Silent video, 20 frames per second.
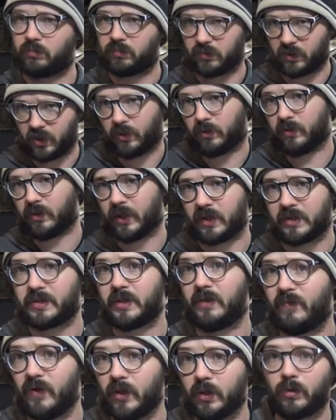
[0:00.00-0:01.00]
you know, like I
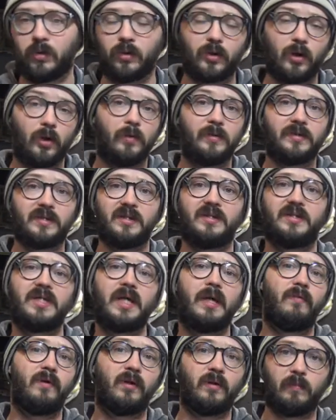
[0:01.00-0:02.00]
said, vehicle codes, and
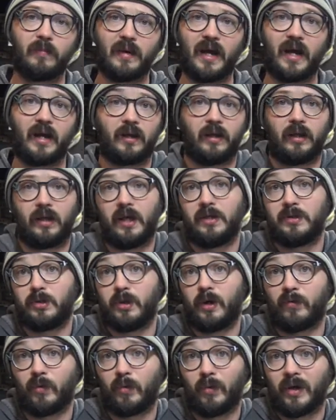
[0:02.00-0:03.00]
saving them back in case
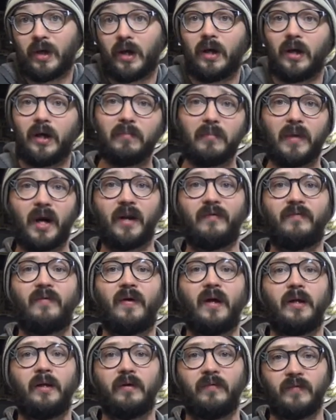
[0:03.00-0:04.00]
you ever want to
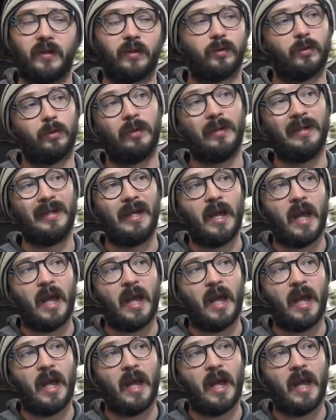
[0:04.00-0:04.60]
unmodify your vehicle,